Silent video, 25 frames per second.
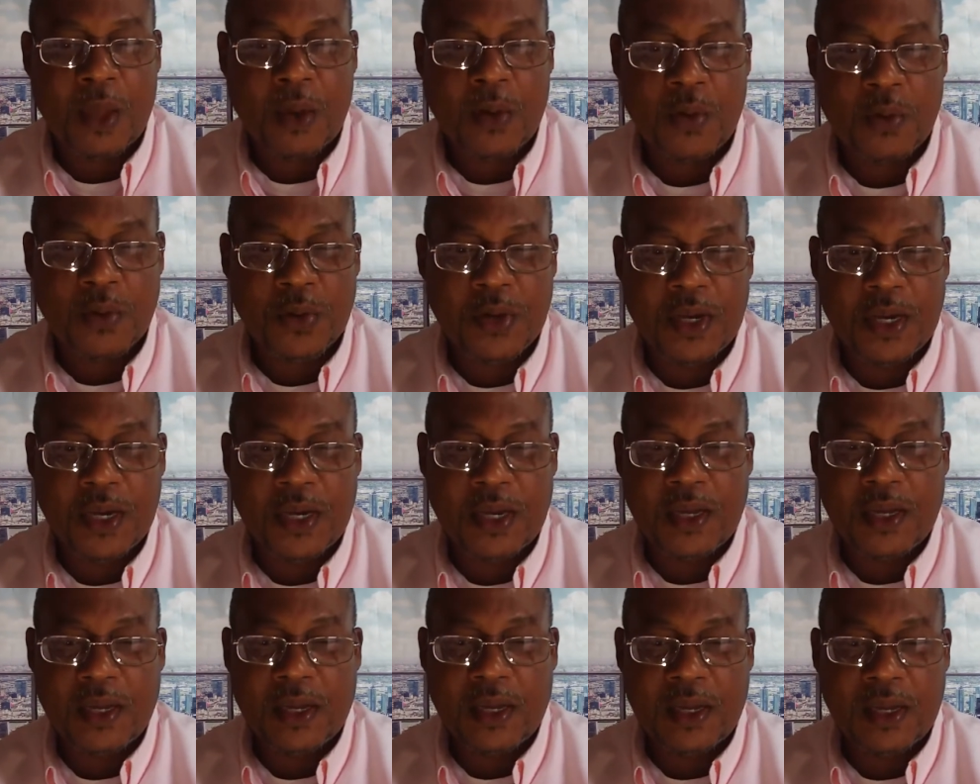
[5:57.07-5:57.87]

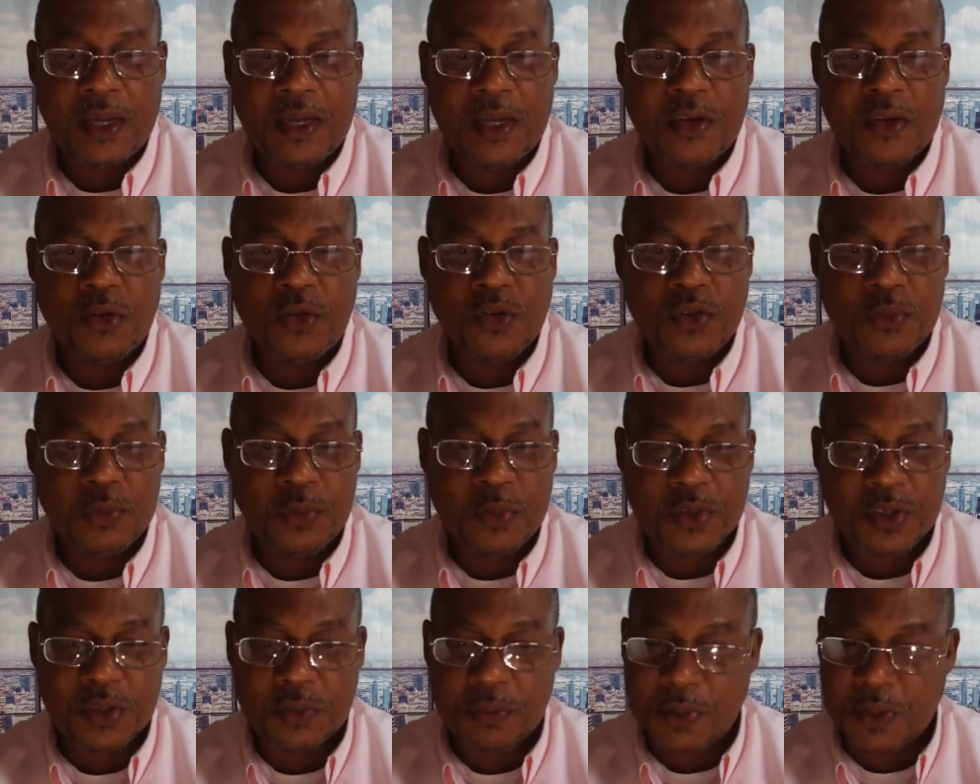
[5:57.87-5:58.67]
Okay? And you're
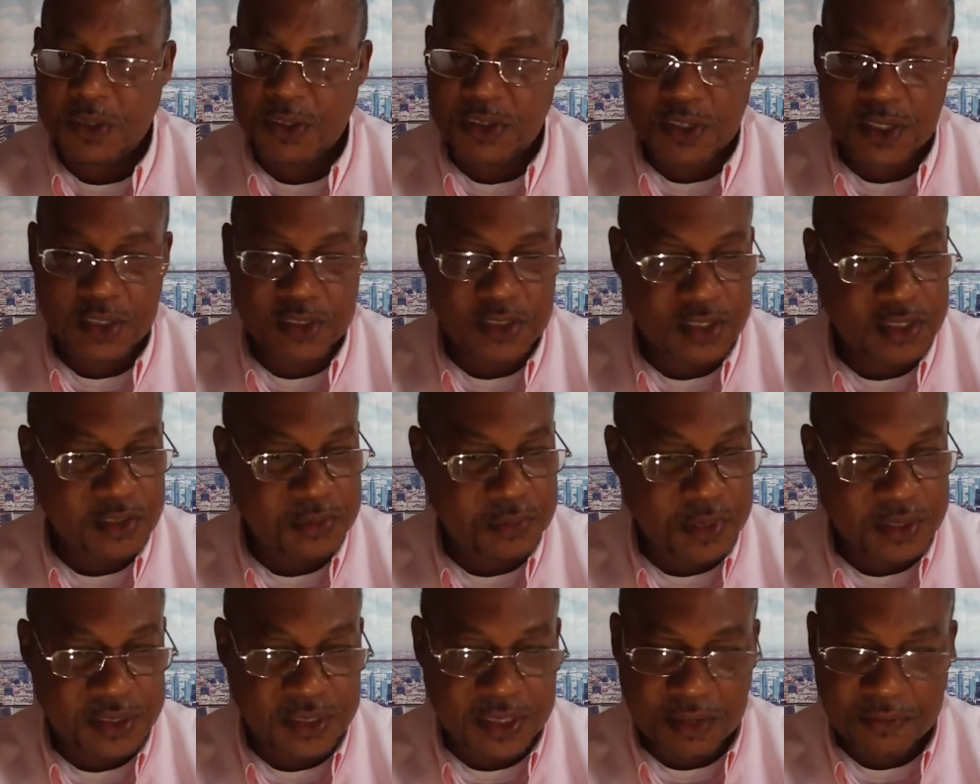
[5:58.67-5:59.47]
supposed to put just as
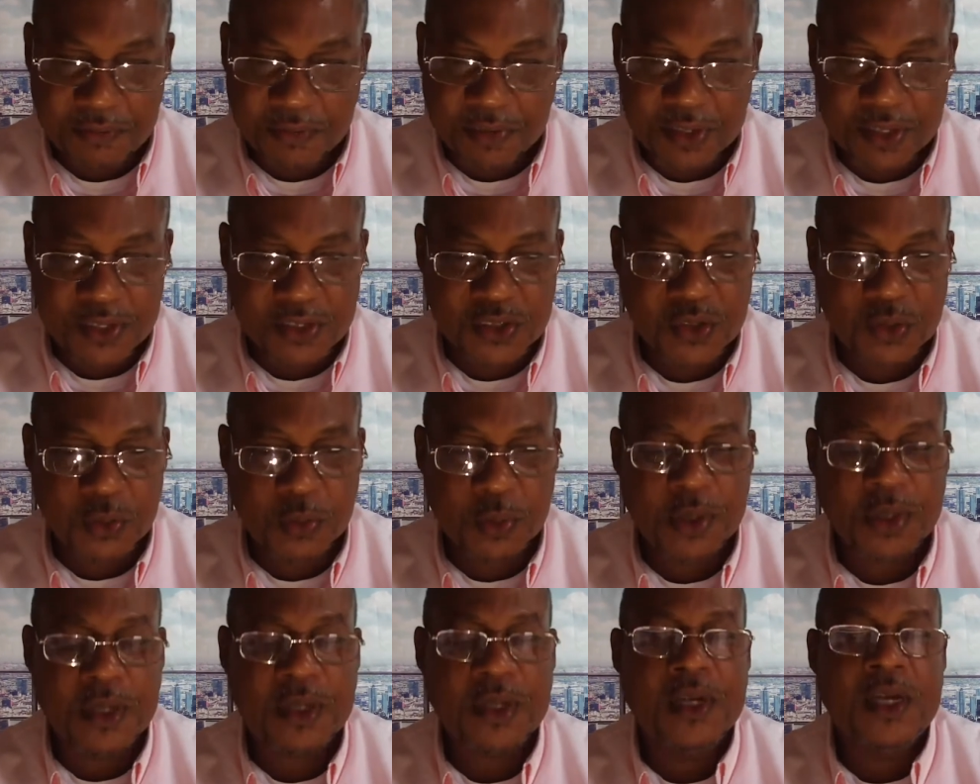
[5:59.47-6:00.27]
much effort into
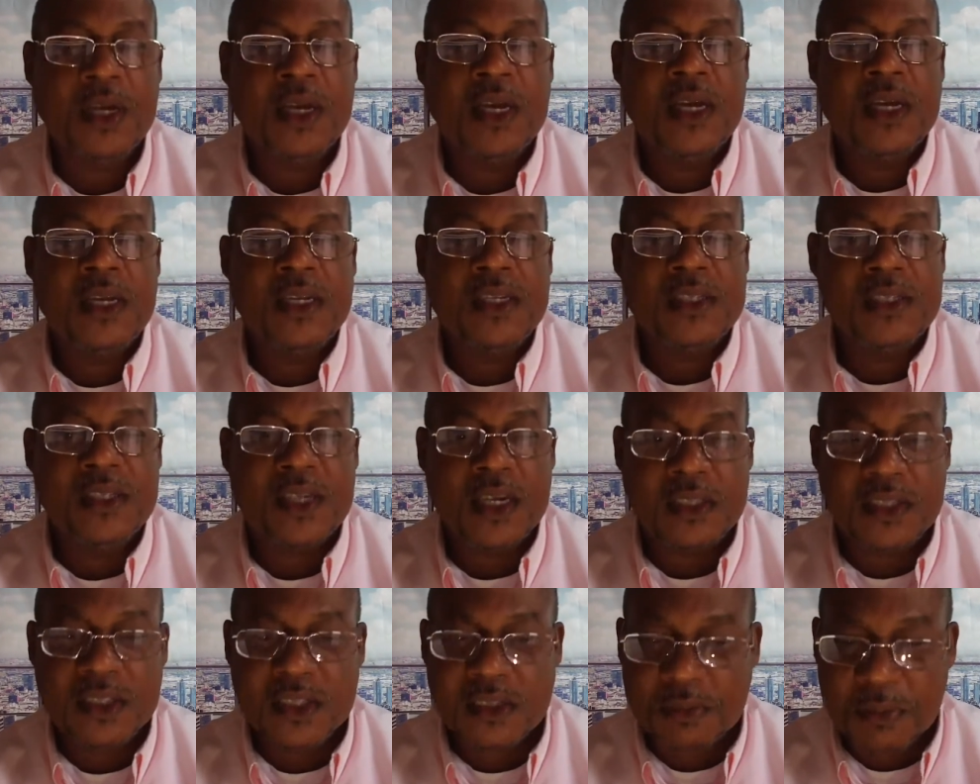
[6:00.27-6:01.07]
it,
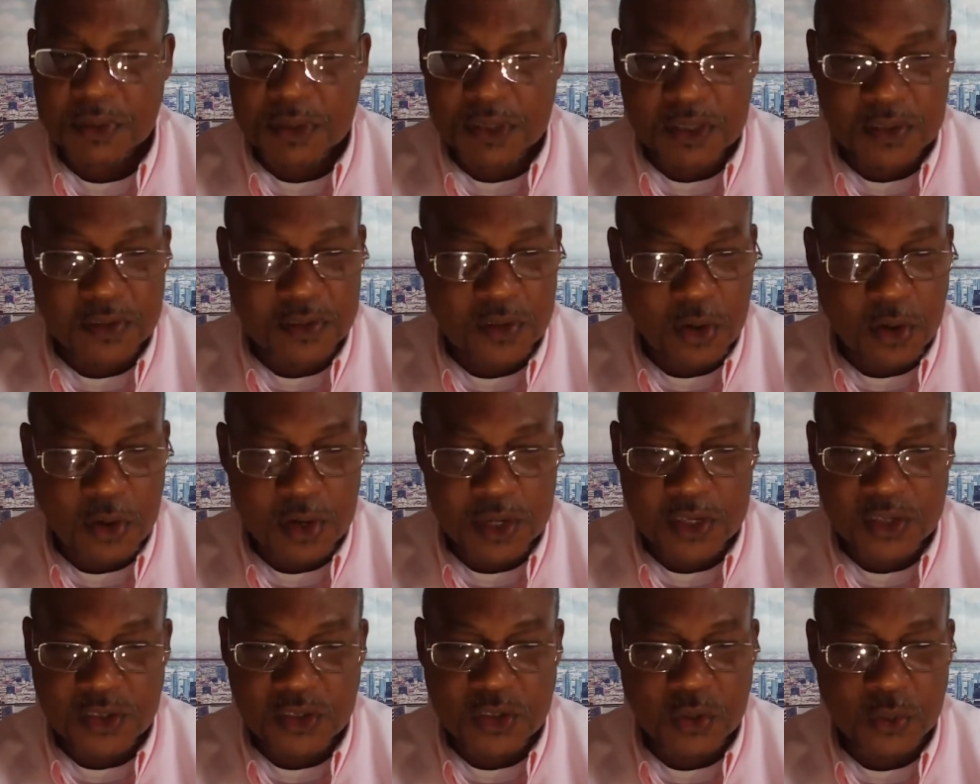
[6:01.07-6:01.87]
just as much thought
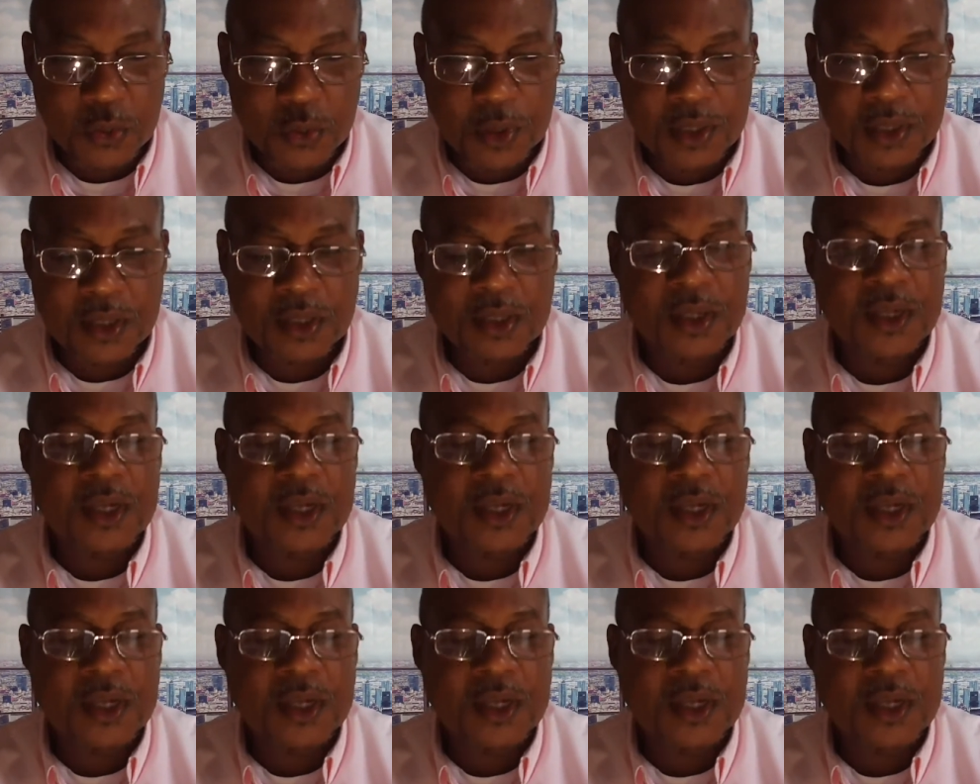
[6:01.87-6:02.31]
into it,